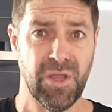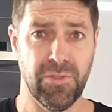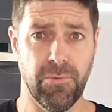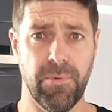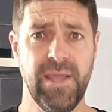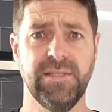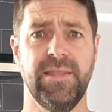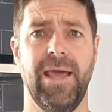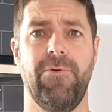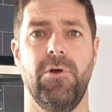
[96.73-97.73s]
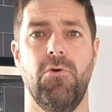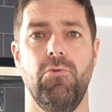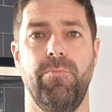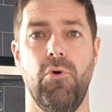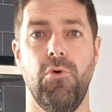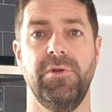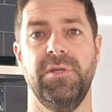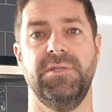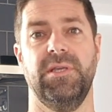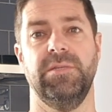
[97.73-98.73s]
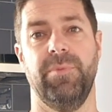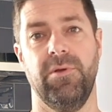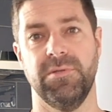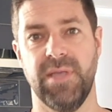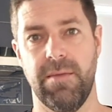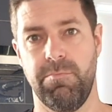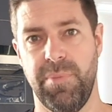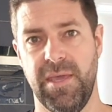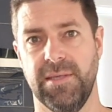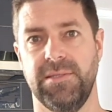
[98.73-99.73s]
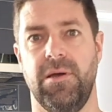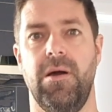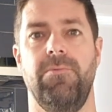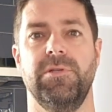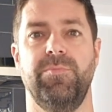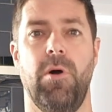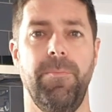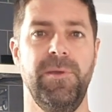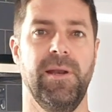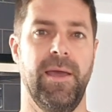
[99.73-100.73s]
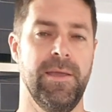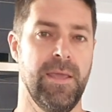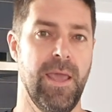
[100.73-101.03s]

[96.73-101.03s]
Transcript: The reason they were called porters is because that beer style was popular